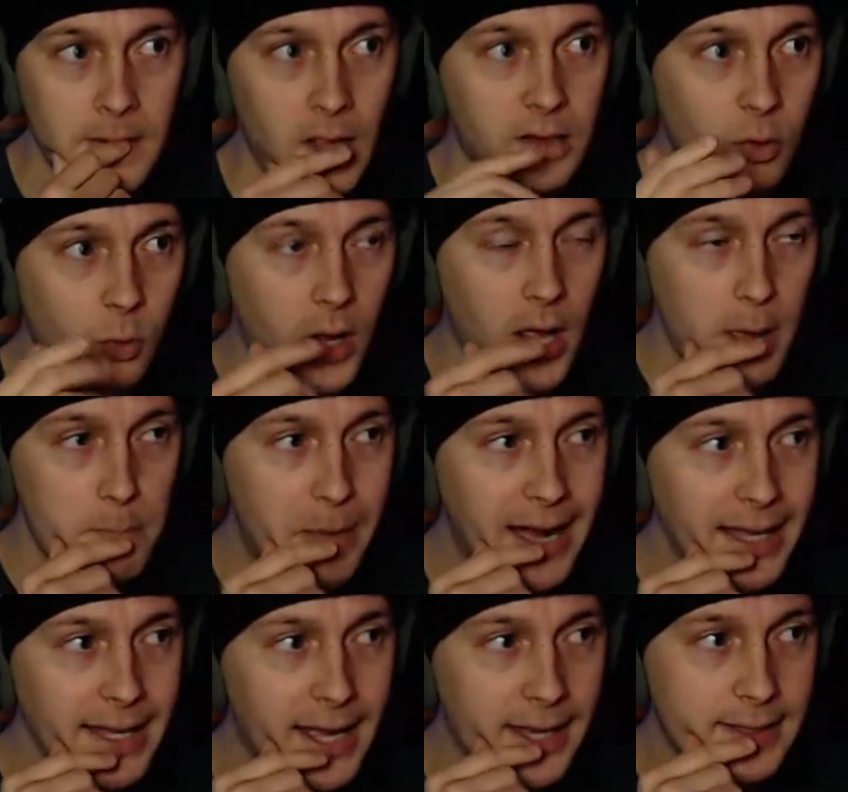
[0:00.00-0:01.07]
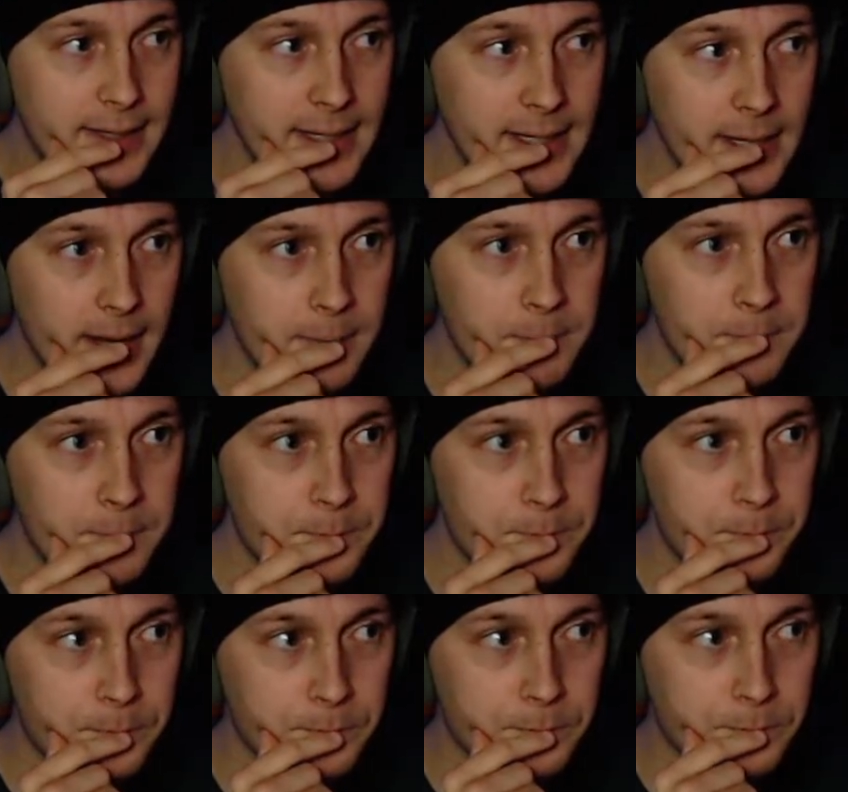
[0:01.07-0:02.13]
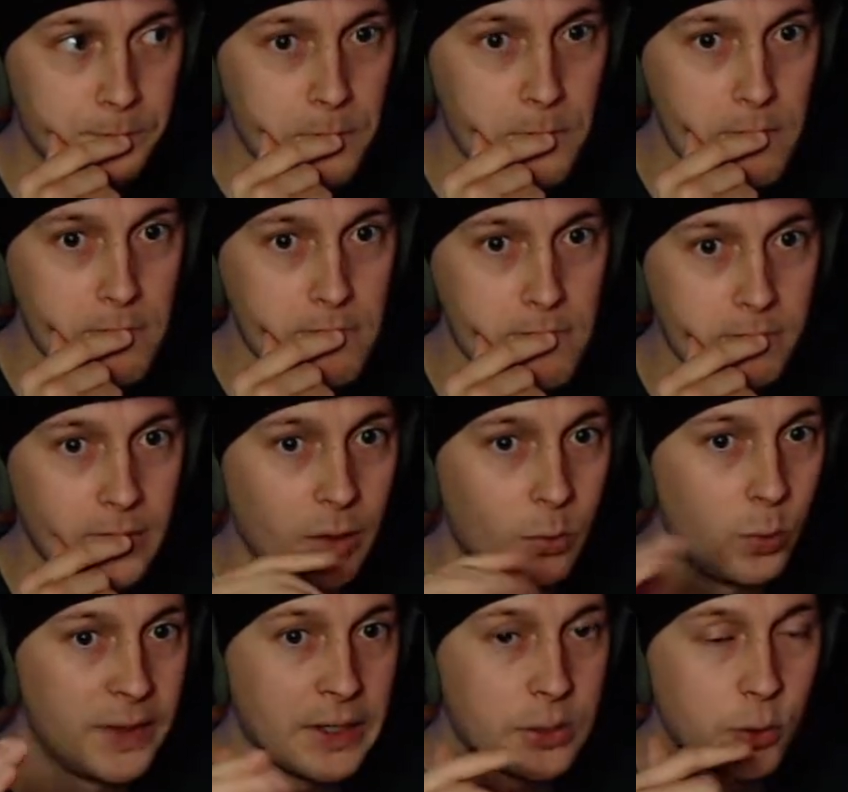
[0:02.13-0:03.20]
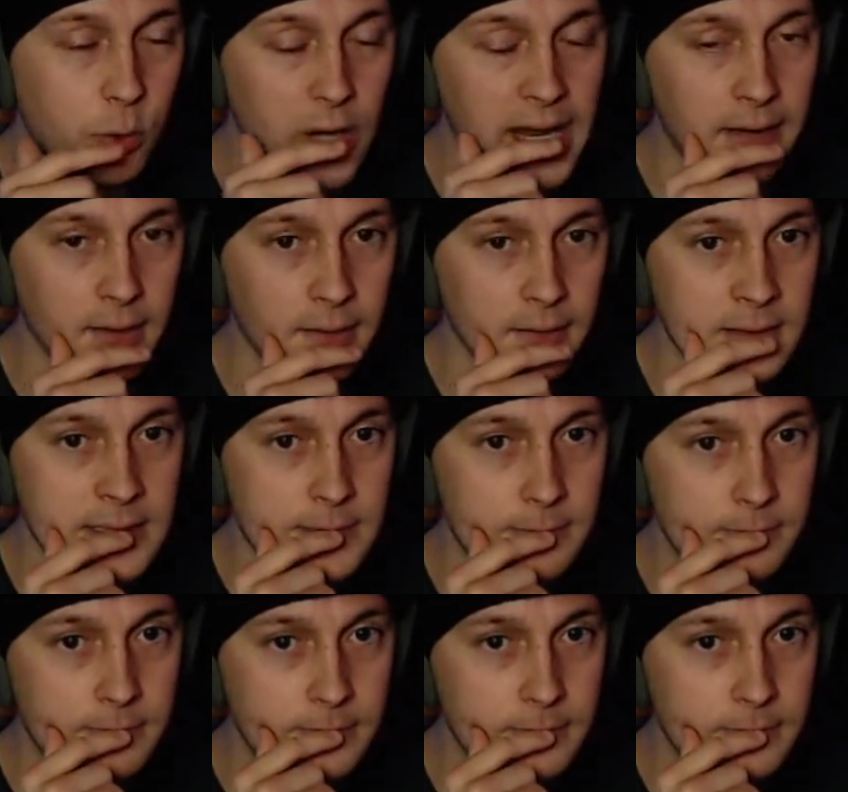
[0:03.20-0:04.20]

So, my idea with the cradles